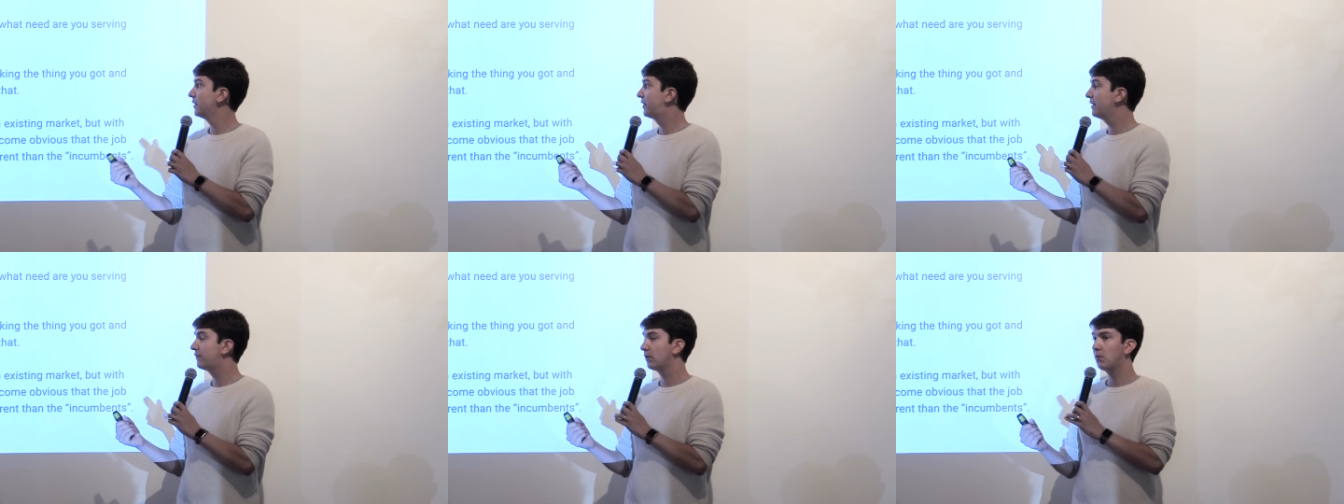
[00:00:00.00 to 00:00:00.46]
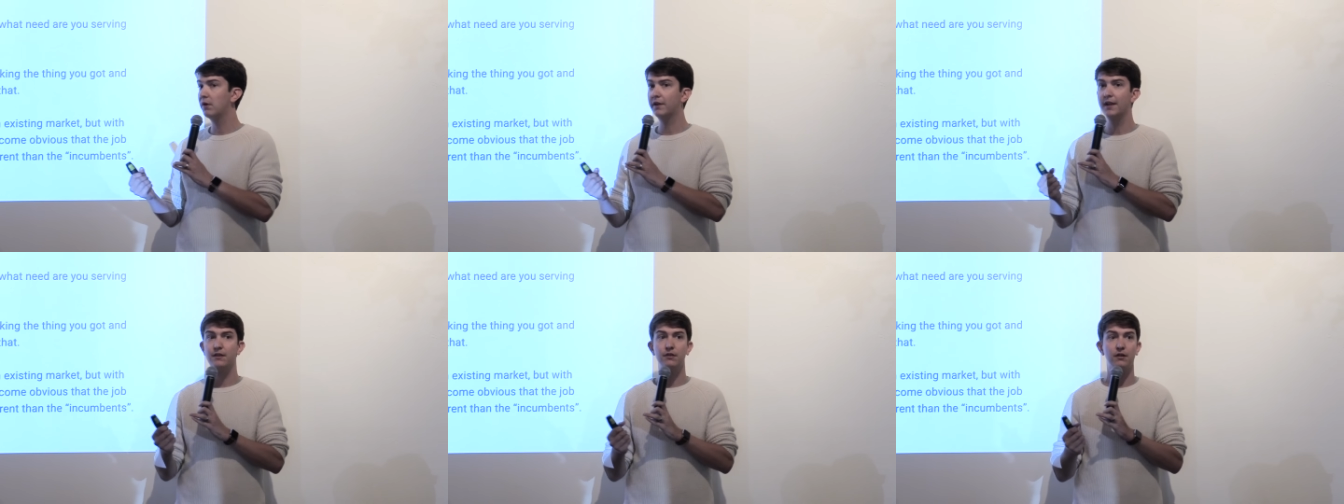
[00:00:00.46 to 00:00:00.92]
things are
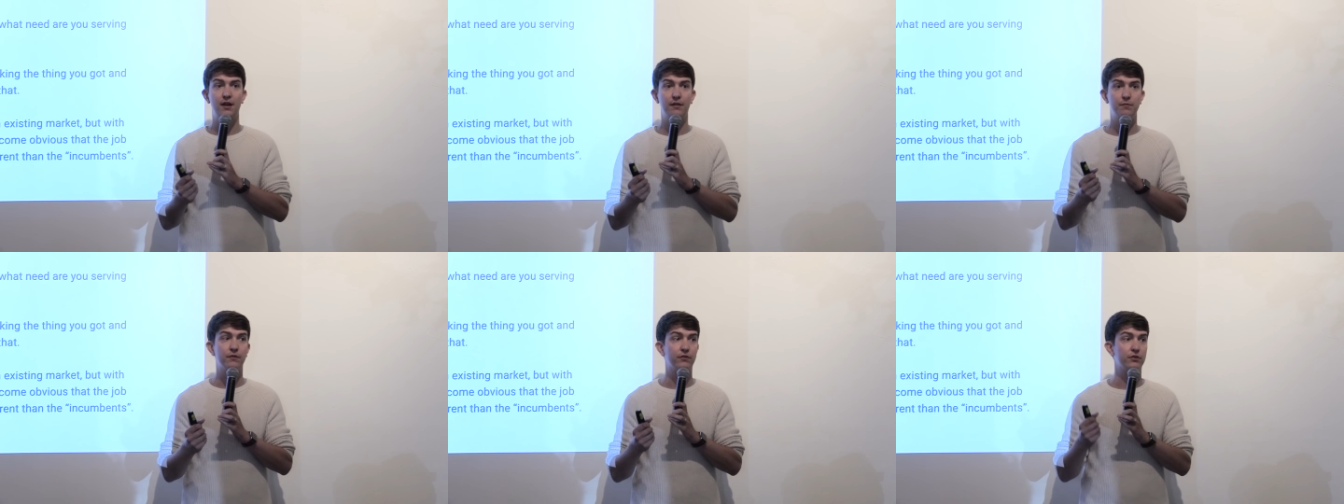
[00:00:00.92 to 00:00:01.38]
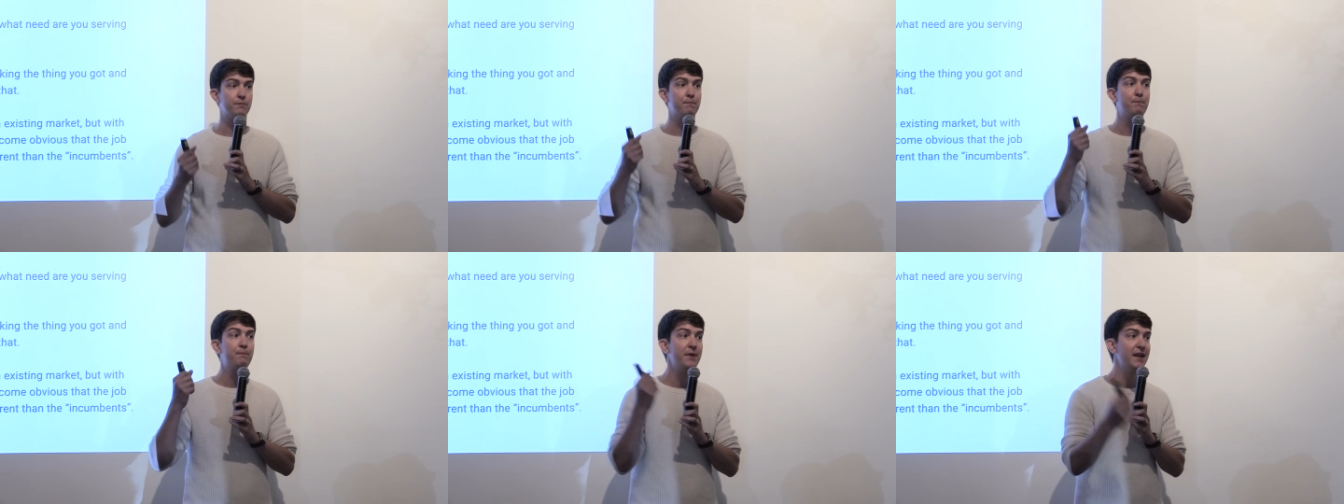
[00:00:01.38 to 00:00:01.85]
working, your customers are
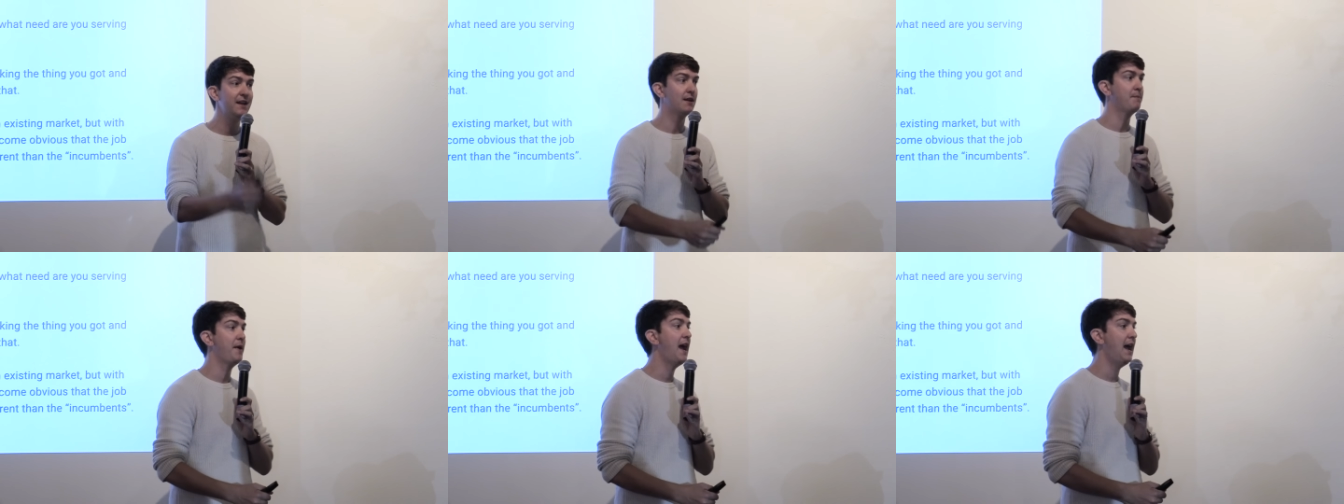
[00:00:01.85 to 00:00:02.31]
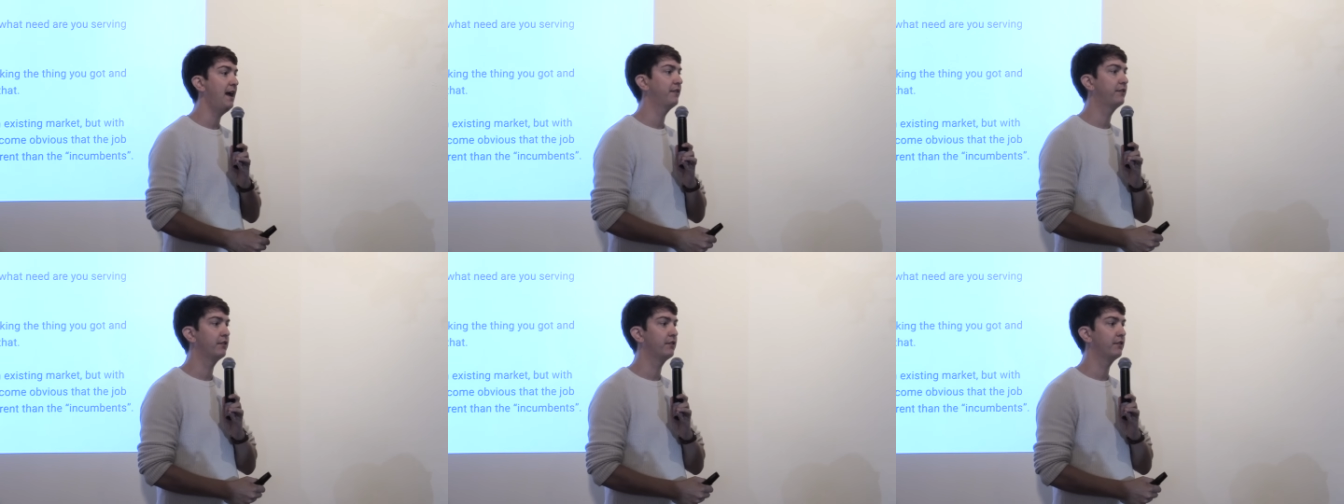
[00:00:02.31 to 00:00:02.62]
beating a path